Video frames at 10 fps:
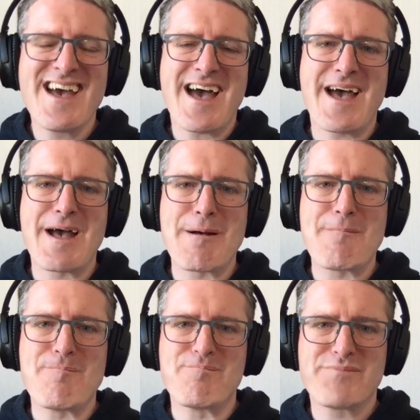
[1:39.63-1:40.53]

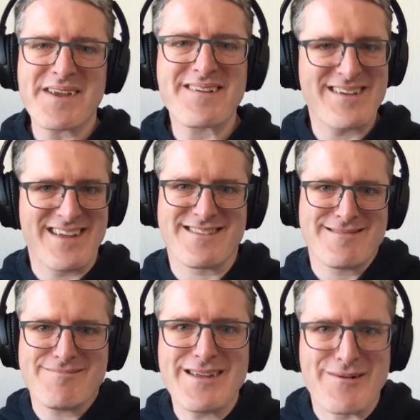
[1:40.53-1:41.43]
Particularly
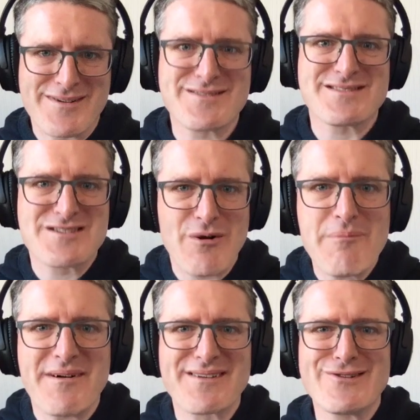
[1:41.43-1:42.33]
as, it doesn't show
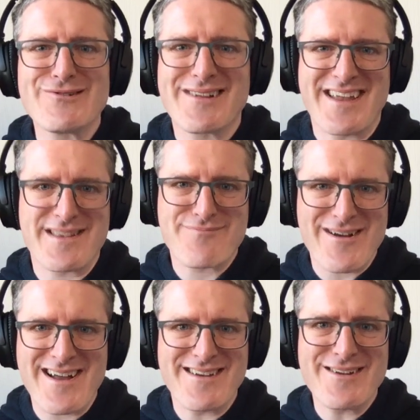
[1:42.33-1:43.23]
up on Google yet, it's
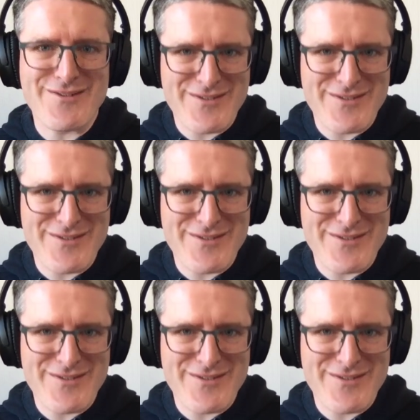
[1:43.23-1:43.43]
brand new.